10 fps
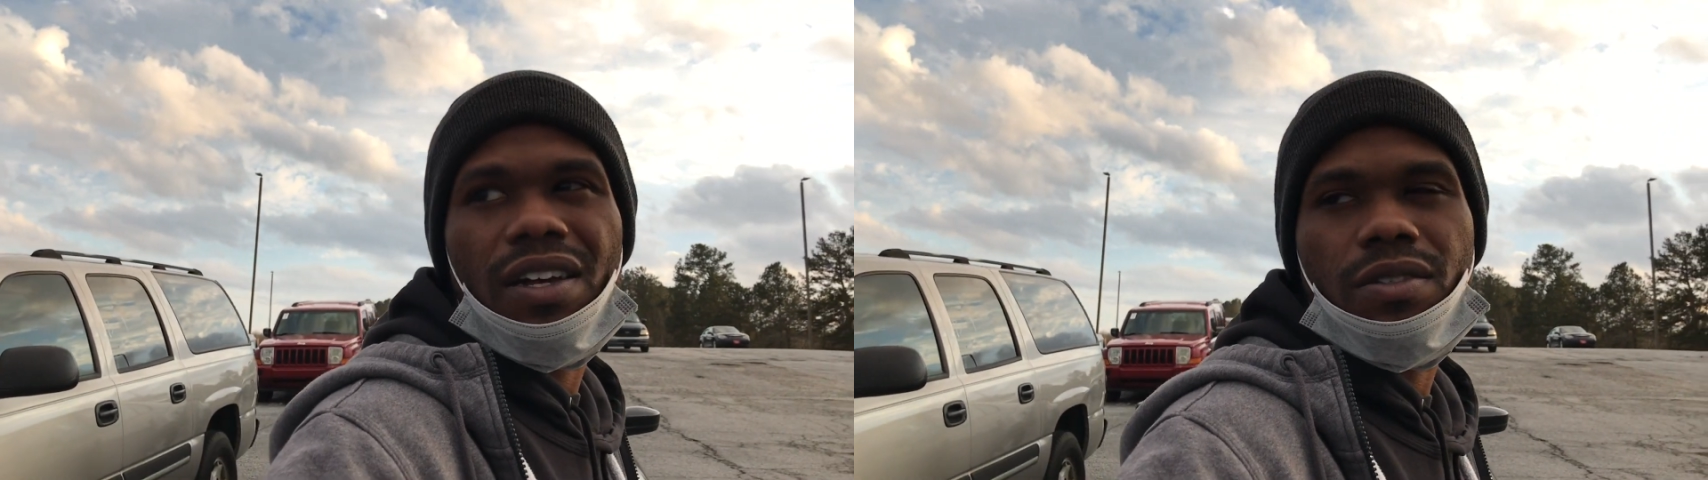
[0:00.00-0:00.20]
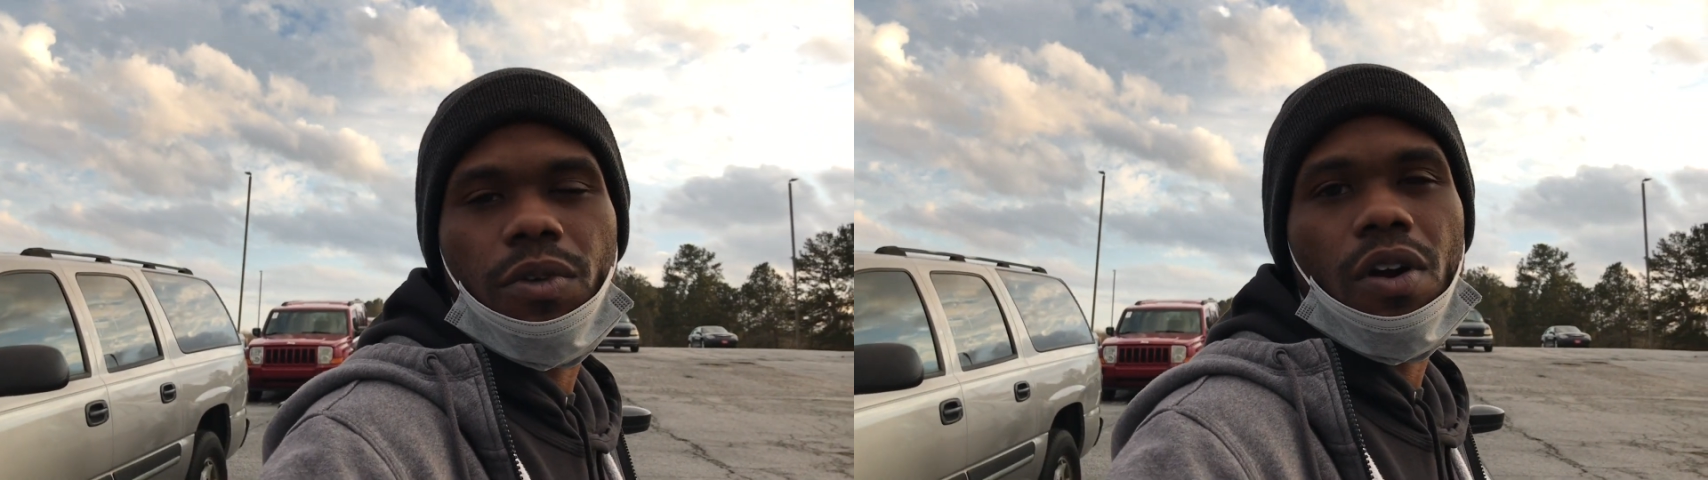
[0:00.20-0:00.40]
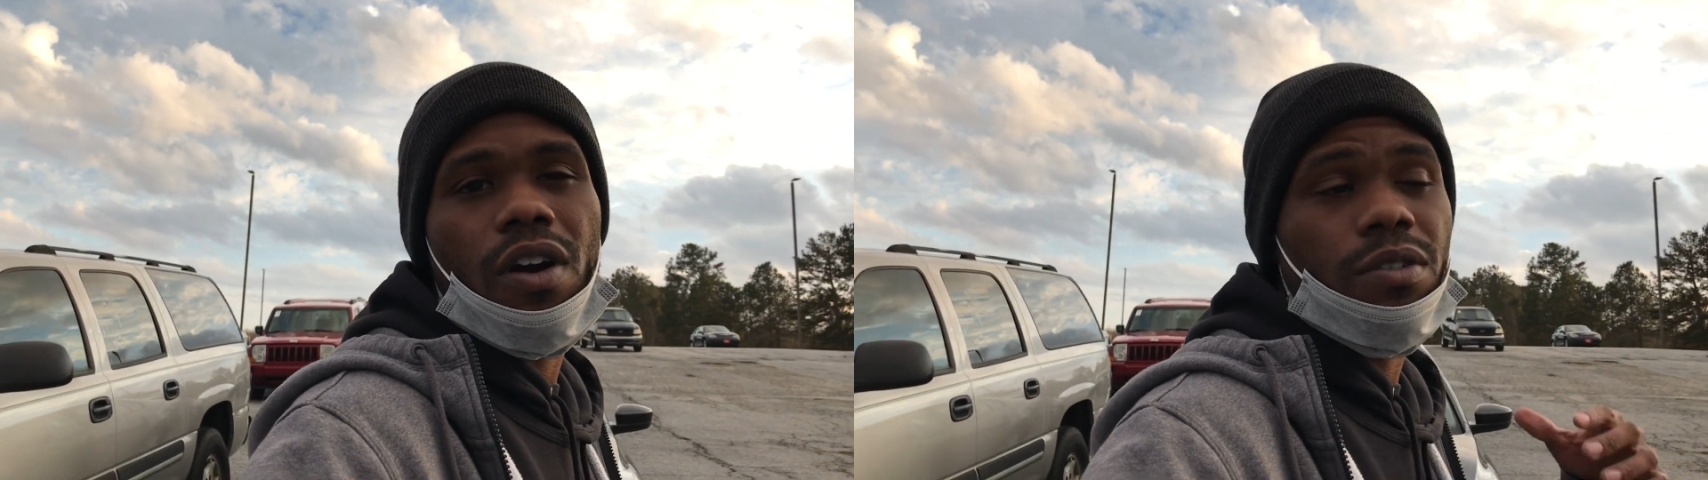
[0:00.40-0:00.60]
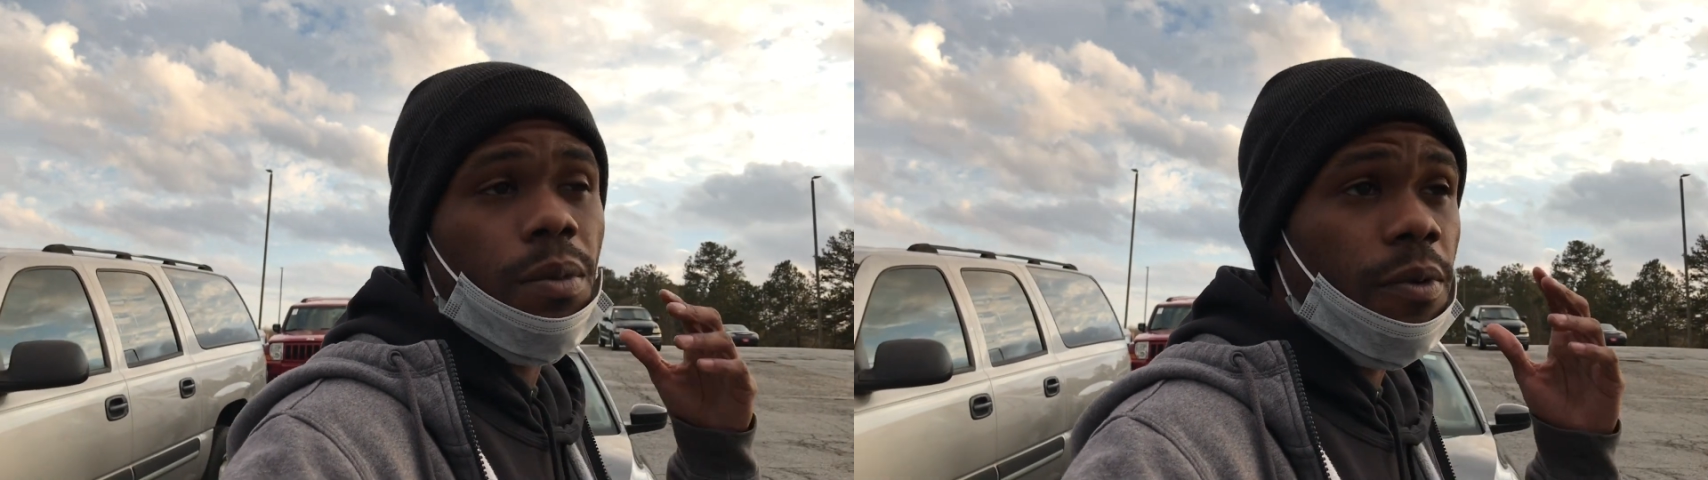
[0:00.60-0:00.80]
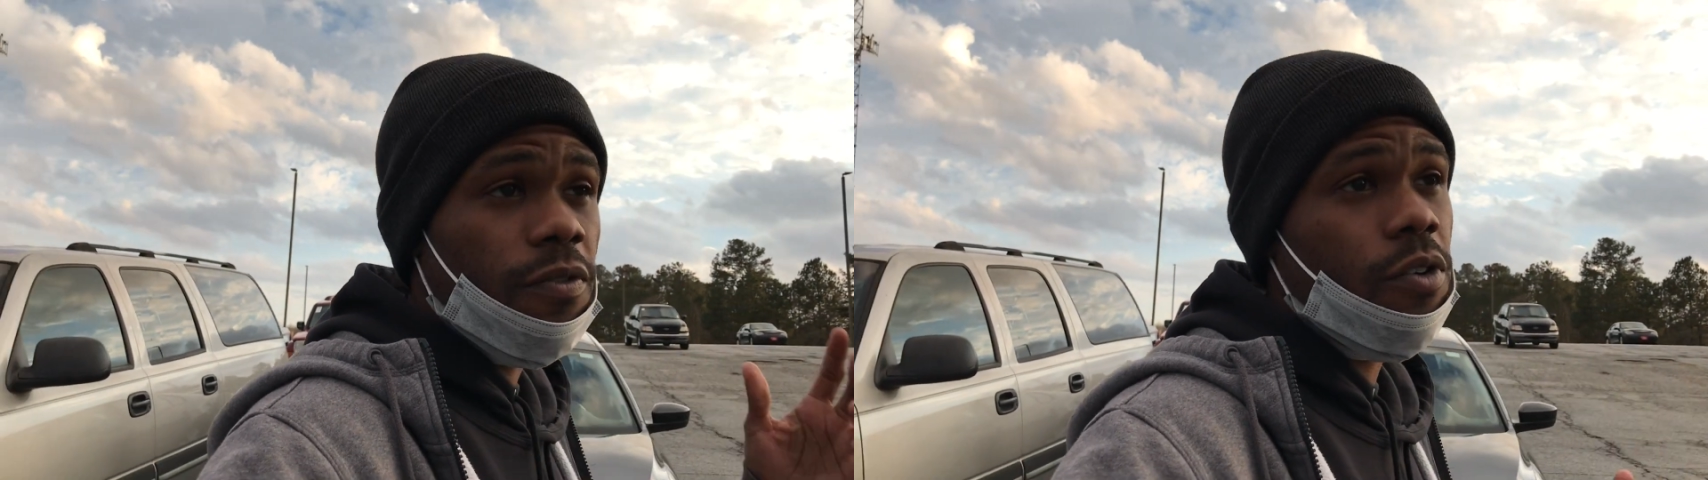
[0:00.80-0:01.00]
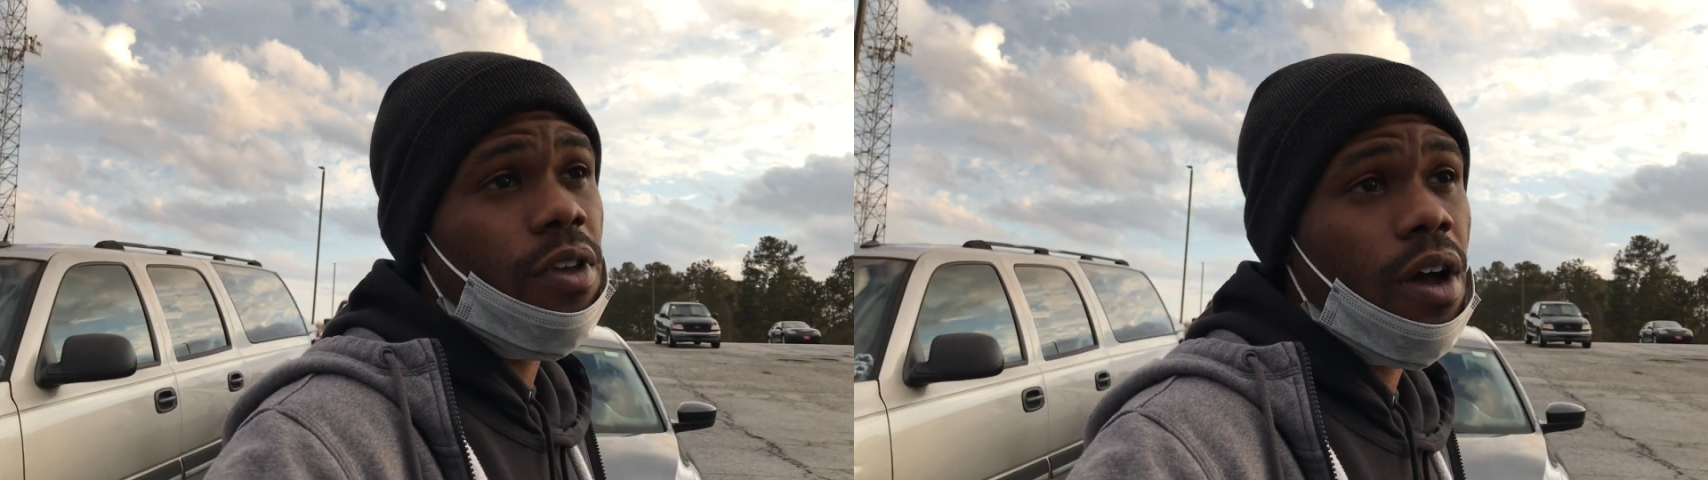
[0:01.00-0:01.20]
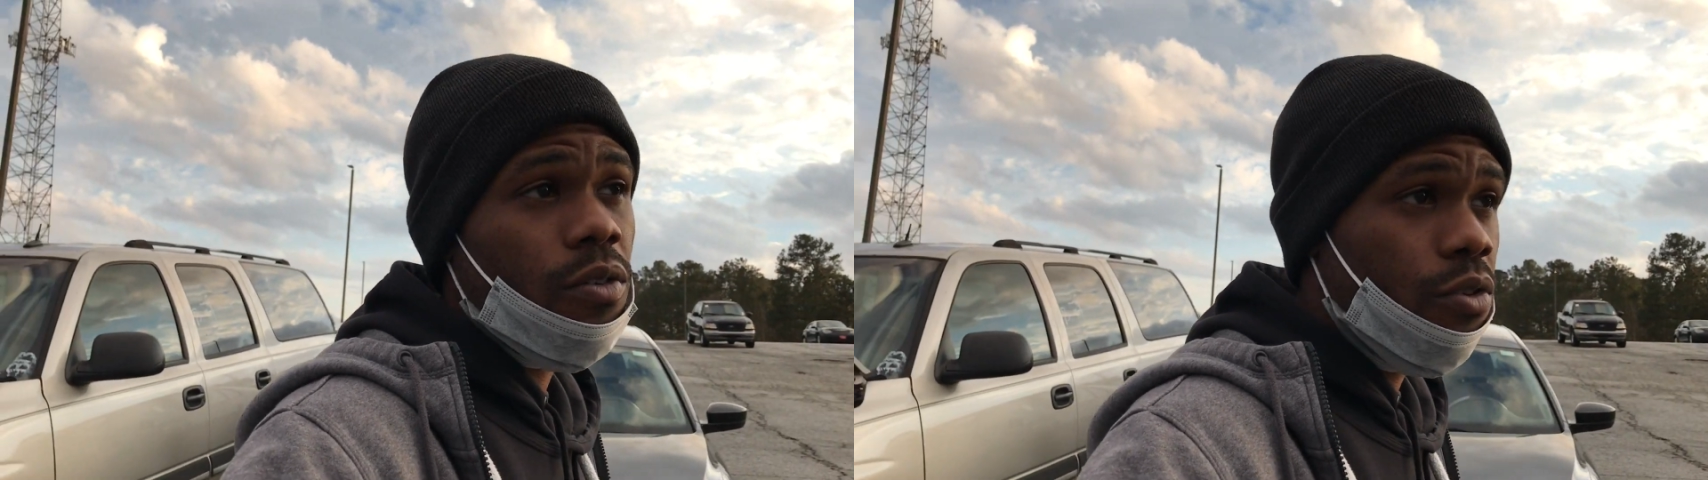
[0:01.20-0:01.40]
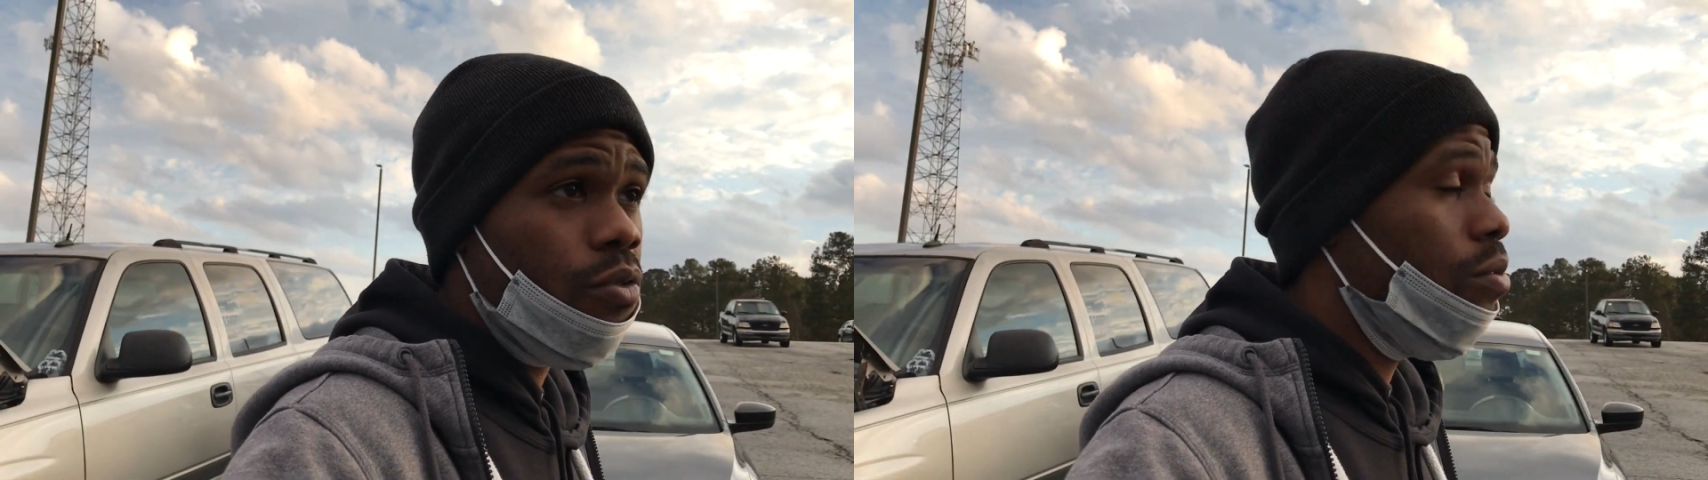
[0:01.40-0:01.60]
some cars. But before y'all
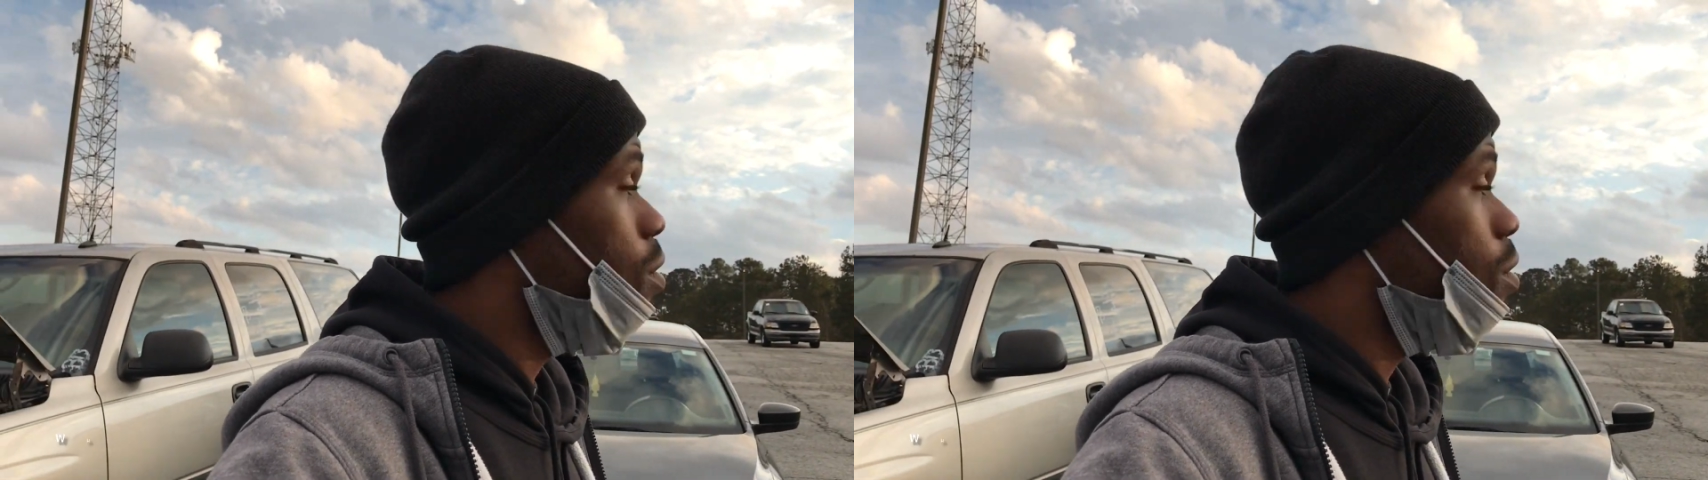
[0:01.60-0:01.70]
do,